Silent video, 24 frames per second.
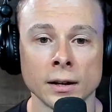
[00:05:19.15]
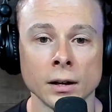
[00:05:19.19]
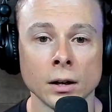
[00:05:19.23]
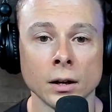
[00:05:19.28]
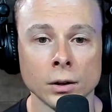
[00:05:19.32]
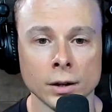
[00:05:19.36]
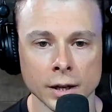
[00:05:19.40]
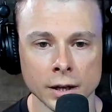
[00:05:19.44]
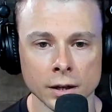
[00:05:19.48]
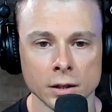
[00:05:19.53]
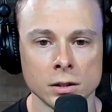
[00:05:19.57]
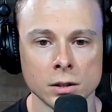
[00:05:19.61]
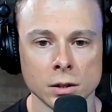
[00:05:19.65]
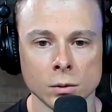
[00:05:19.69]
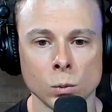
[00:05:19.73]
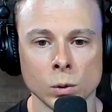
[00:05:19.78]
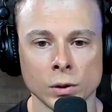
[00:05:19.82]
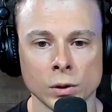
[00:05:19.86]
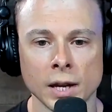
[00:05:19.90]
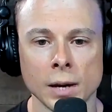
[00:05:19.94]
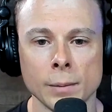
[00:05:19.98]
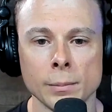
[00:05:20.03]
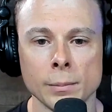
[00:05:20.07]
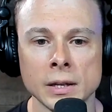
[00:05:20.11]
And I'll get into
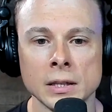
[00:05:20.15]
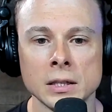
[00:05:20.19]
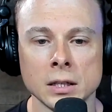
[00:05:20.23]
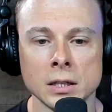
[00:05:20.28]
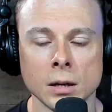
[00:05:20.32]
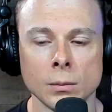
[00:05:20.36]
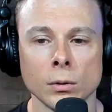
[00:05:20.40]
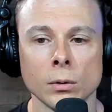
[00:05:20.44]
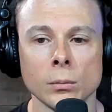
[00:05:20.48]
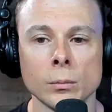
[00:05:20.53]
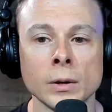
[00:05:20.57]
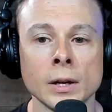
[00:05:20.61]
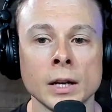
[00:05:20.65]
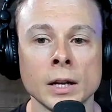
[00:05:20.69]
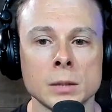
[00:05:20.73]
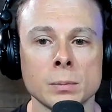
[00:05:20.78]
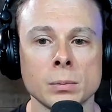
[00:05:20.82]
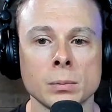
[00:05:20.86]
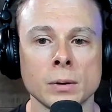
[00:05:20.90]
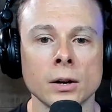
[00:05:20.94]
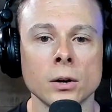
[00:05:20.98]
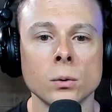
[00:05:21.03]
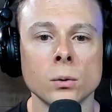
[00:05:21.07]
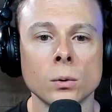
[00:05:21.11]
what that means in a couple more minutes,
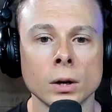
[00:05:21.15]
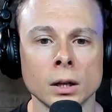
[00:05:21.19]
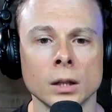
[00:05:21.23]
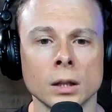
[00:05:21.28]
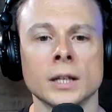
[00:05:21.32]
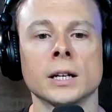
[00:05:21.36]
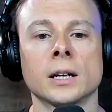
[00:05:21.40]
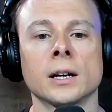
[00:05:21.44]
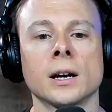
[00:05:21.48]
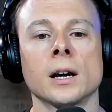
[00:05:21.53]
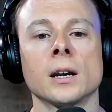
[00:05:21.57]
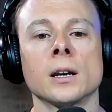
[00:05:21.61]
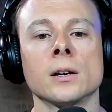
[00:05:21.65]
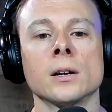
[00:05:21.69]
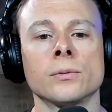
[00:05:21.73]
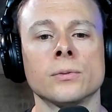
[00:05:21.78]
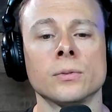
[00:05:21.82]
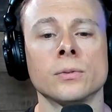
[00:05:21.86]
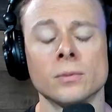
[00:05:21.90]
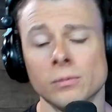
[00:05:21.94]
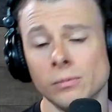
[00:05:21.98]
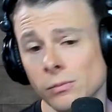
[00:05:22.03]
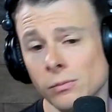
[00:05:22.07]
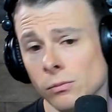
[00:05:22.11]
but I don't want to like kind
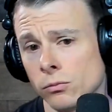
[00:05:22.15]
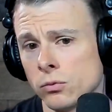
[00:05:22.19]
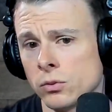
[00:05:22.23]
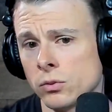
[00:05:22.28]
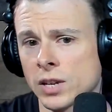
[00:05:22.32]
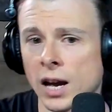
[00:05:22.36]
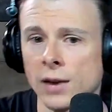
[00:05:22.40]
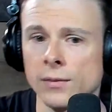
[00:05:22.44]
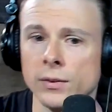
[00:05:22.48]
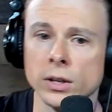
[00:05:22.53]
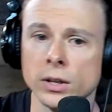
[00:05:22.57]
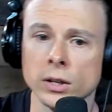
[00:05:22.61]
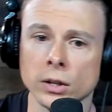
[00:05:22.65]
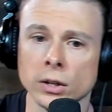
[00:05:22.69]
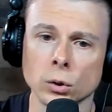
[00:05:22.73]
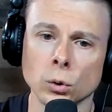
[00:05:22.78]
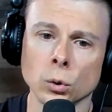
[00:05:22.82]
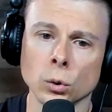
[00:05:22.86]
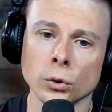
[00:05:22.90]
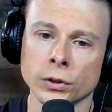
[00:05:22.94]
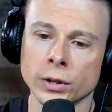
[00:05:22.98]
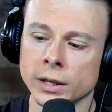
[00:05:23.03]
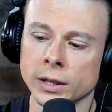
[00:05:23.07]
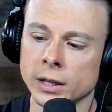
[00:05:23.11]
of dive into the
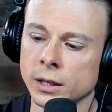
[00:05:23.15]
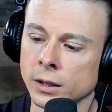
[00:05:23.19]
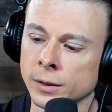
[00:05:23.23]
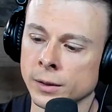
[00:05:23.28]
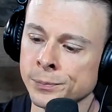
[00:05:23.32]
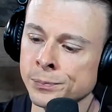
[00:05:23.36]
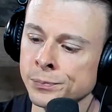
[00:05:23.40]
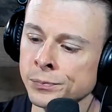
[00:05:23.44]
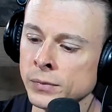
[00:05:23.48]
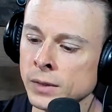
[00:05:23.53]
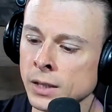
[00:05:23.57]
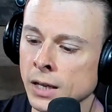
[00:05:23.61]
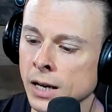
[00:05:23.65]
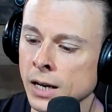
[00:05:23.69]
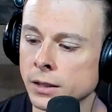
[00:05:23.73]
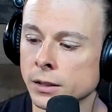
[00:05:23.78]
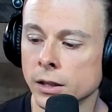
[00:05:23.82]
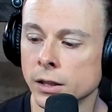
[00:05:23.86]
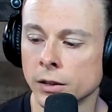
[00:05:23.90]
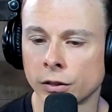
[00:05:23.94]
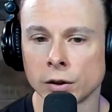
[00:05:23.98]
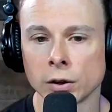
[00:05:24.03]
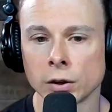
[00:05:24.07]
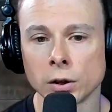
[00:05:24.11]
whole thing here. And then
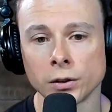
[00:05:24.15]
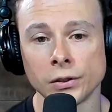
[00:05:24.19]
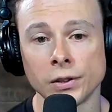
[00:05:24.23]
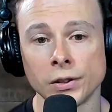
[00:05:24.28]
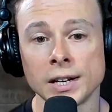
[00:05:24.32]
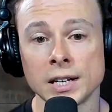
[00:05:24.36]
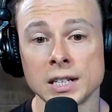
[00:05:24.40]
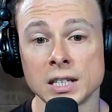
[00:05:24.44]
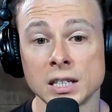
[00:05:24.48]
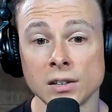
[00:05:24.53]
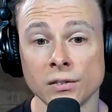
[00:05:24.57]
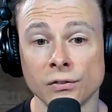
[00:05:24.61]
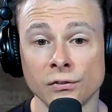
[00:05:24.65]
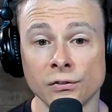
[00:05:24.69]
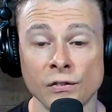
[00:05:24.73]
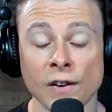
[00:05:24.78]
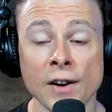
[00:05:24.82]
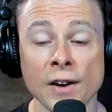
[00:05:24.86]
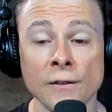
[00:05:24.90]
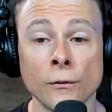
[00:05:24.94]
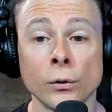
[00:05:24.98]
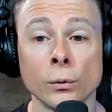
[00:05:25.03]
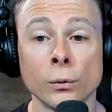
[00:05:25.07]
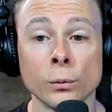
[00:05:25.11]
the third thing is the
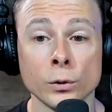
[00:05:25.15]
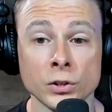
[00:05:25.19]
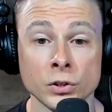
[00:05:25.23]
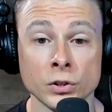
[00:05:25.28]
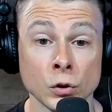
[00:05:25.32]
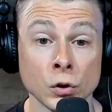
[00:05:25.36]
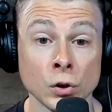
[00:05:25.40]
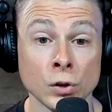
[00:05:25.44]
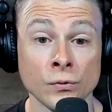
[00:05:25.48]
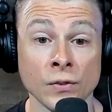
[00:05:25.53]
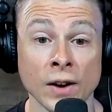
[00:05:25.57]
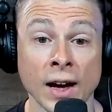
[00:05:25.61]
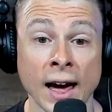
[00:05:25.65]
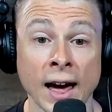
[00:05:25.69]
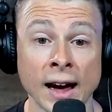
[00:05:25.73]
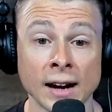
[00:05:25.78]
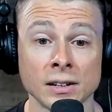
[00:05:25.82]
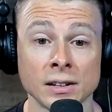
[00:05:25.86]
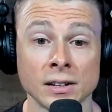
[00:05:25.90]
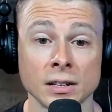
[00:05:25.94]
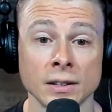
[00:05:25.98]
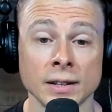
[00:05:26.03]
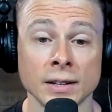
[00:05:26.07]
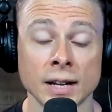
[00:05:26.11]
Federal Reserve
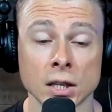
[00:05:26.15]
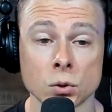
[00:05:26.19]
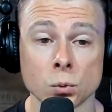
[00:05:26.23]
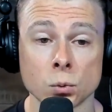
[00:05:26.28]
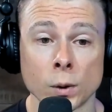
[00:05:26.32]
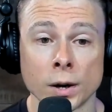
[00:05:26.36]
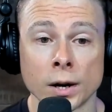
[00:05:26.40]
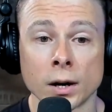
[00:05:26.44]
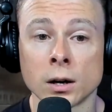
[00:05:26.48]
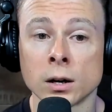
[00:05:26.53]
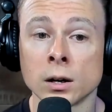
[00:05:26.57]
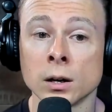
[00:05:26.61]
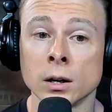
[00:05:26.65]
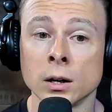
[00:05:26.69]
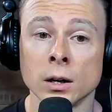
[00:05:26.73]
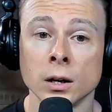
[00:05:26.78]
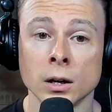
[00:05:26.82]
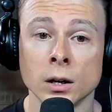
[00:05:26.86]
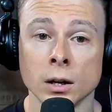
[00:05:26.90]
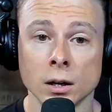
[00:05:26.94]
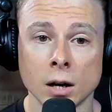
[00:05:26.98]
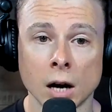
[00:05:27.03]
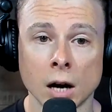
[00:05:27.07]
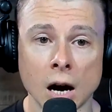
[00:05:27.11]
Act. And that's where
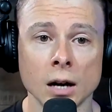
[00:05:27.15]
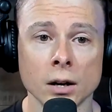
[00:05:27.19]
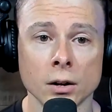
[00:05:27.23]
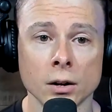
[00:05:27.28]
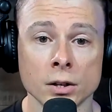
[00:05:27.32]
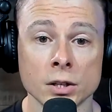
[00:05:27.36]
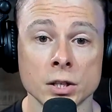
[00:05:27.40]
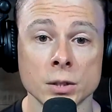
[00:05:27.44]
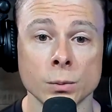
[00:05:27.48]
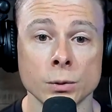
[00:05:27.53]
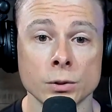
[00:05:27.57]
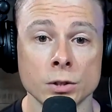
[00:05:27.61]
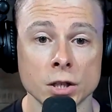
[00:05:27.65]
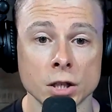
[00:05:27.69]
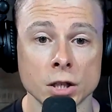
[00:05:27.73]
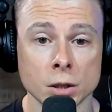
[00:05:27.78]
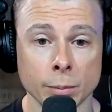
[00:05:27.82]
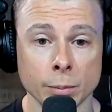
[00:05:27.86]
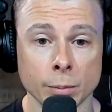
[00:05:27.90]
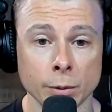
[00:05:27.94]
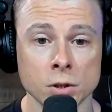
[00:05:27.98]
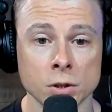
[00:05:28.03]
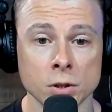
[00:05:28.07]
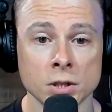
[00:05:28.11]
Congress, which is
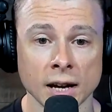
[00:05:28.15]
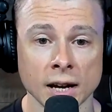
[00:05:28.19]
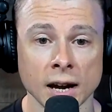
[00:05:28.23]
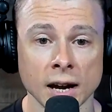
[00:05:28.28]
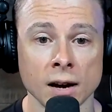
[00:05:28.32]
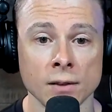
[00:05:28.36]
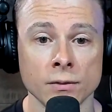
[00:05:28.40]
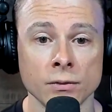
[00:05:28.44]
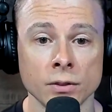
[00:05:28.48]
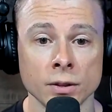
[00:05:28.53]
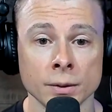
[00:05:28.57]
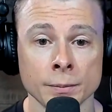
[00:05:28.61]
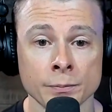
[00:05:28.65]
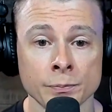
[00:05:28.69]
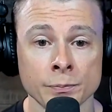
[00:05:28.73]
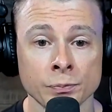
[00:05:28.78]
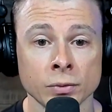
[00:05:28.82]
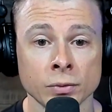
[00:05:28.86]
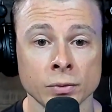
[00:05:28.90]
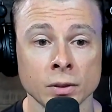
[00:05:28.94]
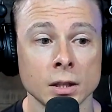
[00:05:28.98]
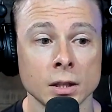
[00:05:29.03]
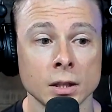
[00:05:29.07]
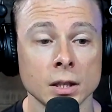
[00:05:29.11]
supposed to have
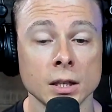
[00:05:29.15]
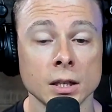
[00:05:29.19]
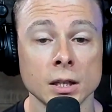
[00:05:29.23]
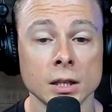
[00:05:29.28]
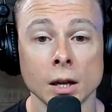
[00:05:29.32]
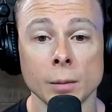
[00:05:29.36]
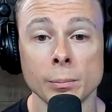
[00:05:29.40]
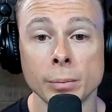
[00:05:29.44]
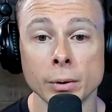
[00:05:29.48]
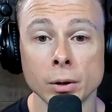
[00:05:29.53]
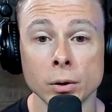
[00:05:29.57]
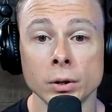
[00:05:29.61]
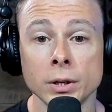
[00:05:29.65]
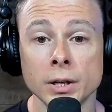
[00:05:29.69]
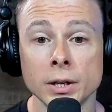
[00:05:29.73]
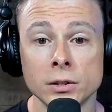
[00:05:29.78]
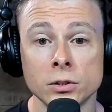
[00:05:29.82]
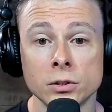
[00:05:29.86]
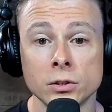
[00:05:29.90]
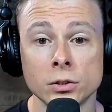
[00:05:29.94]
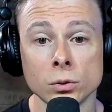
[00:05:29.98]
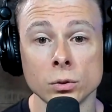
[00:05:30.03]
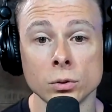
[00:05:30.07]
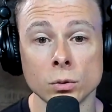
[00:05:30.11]
the ability
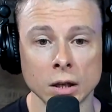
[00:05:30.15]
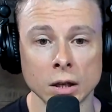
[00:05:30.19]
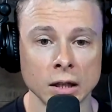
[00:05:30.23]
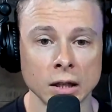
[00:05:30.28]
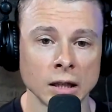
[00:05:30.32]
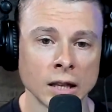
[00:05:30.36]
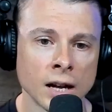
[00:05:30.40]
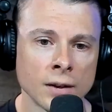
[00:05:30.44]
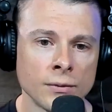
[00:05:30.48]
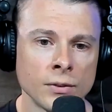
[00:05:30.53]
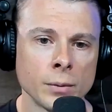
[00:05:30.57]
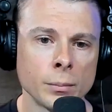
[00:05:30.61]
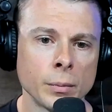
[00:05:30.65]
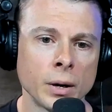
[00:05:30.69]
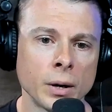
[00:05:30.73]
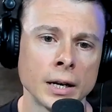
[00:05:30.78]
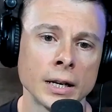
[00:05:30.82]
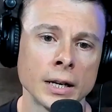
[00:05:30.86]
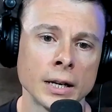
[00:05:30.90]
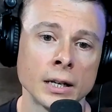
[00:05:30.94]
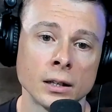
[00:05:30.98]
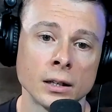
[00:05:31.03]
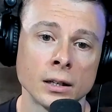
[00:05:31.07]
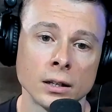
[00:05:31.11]
to levy
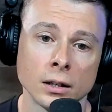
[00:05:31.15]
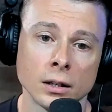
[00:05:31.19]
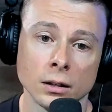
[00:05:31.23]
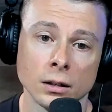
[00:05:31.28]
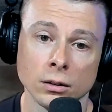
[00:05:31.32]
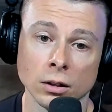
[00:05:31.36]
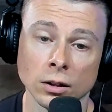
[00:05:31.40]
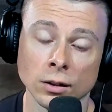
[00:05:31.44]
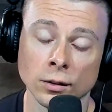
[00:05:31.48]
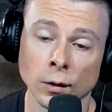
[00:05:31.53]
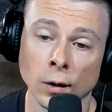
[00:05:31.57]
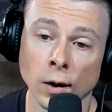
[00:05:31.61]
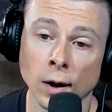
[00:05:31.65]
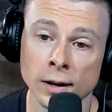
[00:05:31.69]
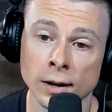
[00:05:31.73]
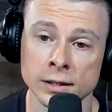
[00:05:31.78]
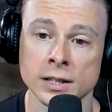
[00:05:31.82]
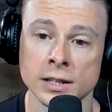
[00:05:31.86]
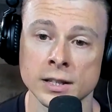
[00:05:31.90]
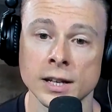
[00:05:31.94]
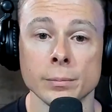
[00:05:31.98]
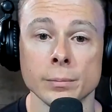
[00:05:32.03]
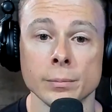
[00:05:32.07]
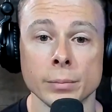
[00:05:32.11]
money,
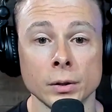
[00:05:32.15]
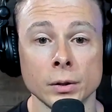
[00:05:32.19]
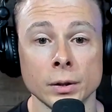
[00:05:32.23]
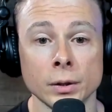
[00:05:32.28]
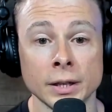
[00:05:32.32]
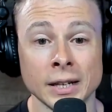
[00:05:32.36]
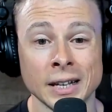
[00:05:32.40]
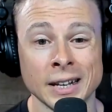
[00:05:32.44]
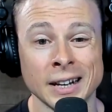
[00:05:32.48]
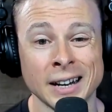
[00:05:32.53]
lost that ability.